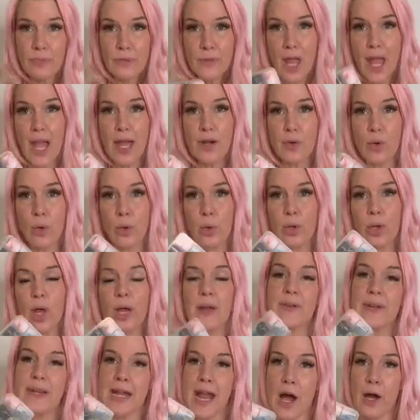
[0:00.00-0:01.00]
an all
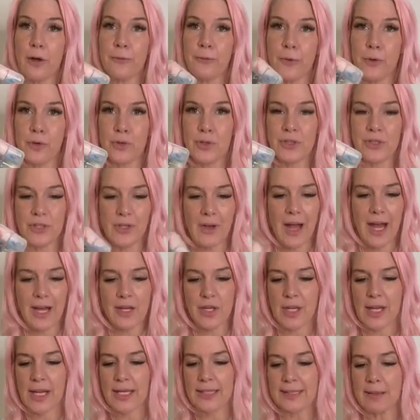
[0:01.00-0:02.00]
over nail foil design,
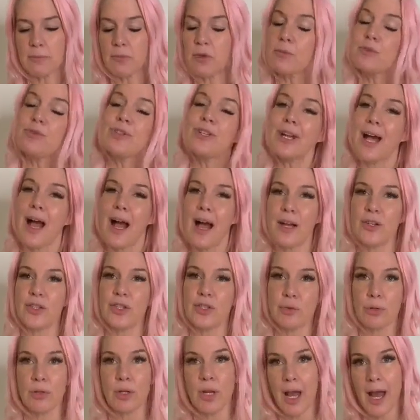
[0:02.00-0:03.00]
sometimes you can't
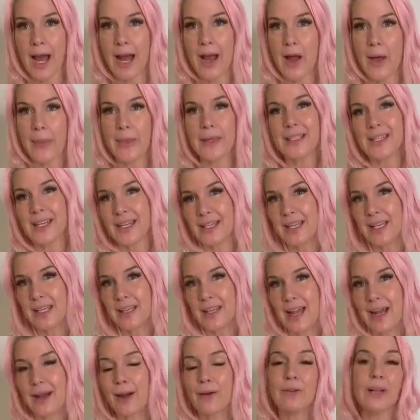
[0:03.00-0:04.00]
just rely on the tacky
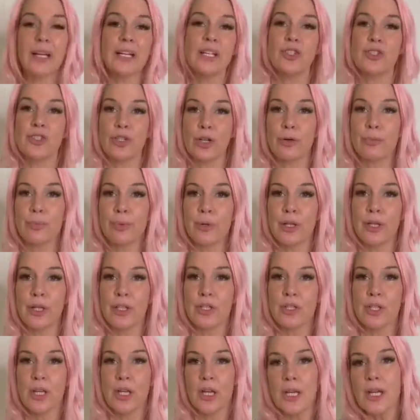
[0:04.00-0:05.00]
layer of like a gel
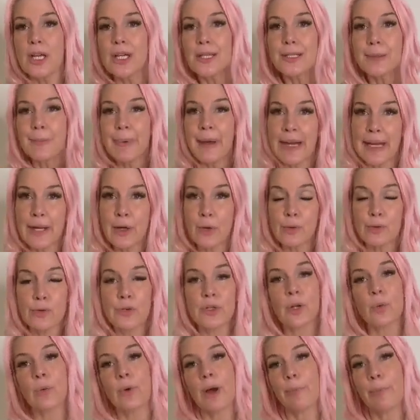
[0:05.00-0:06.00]
polish, depending
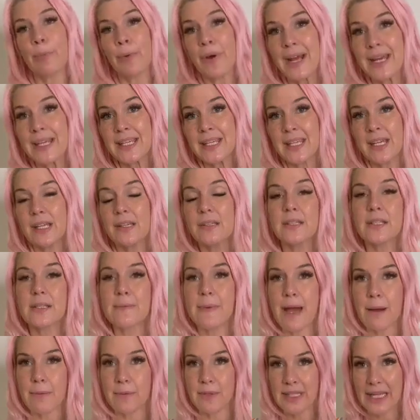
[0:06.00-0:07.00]
also what brand it is, to be
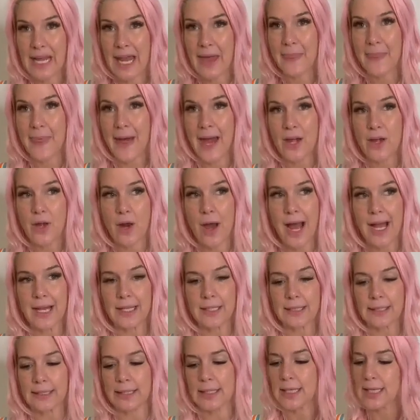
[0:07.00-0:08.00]
able to get that
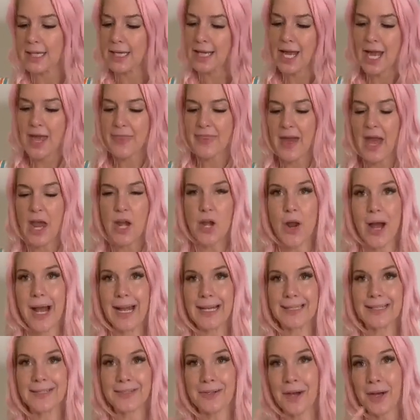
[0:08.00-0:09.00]
nice
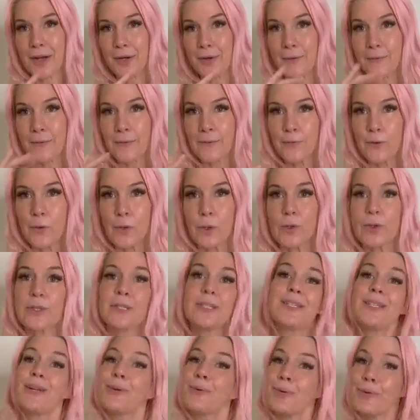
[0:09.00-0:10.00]
kind of full
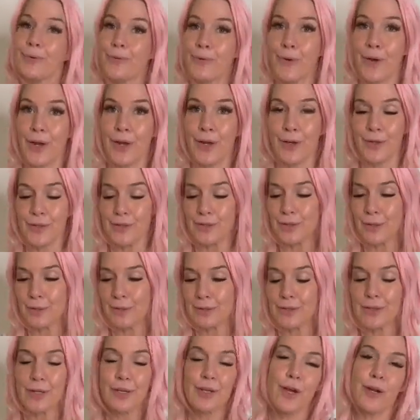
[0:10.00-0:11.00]
stick with foils. So
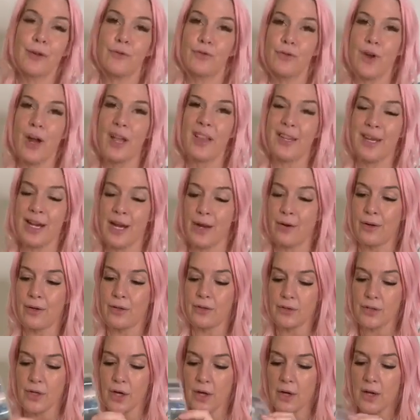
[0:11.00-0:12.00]
it's a lot of trial and error.
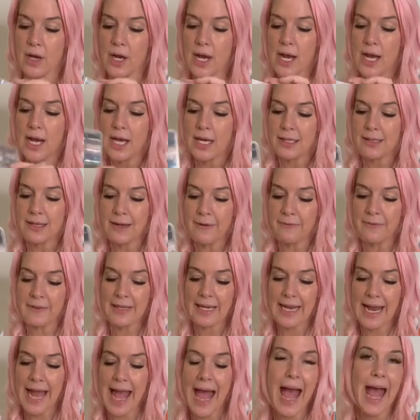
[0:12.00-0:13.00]
So
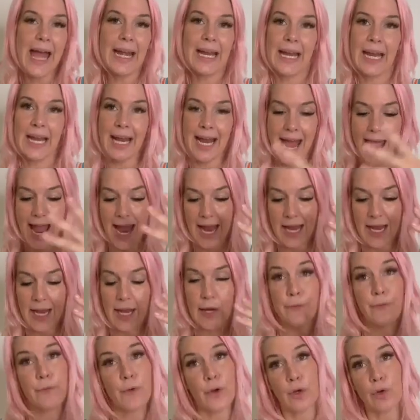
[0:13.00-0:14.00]
definitely adding a
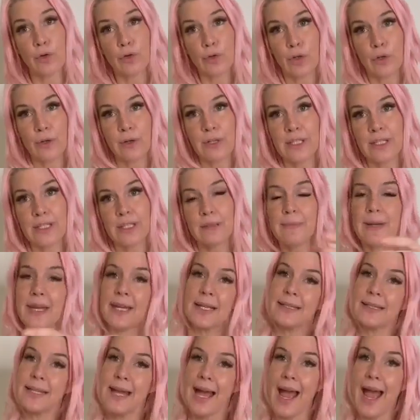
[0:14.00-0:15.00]
foil glue into the
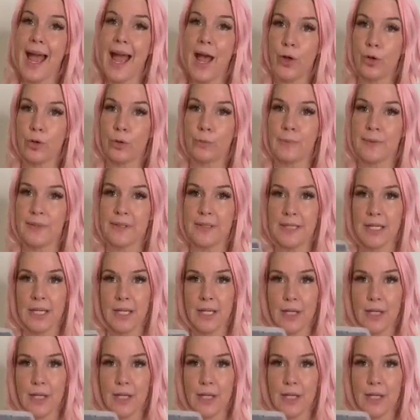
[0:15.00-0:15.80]
mix helps